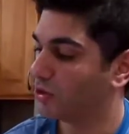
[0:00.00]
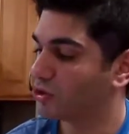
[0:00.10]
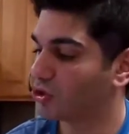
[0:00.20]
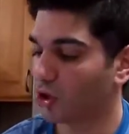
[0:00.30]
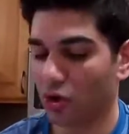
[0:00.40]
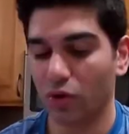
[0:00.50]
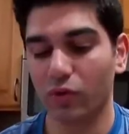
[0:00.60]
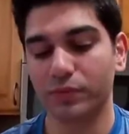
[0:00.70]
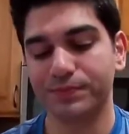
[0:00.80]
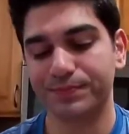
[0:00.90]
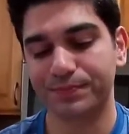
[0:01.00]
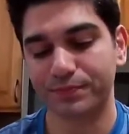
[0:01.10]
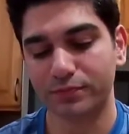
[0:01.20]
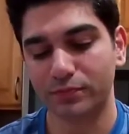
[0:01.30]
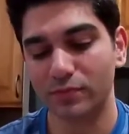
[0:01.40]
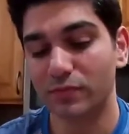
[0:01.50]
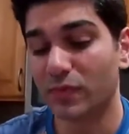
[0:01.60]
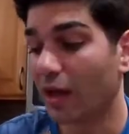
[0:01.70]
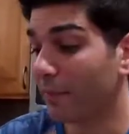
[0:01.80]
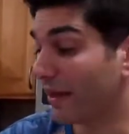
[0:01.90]
So,
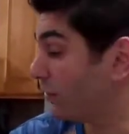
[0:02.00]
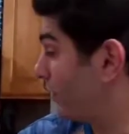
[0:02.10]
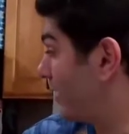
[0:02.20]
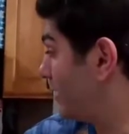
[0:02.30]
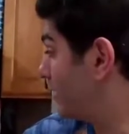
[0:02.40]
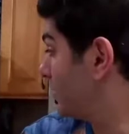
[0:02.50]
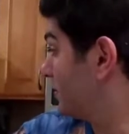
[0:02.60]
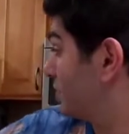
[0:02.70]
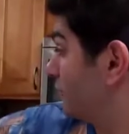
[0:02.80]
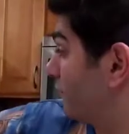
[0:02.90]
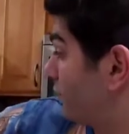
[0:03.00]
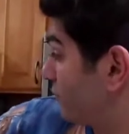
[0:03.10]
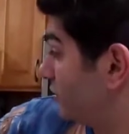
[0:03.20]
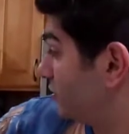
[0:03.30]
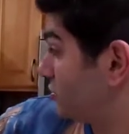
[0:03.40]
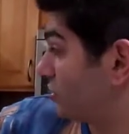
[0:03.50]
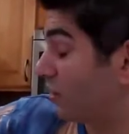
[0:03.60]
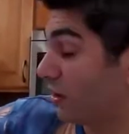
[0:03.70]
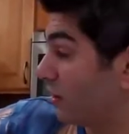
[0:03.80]
and by the way, the fridge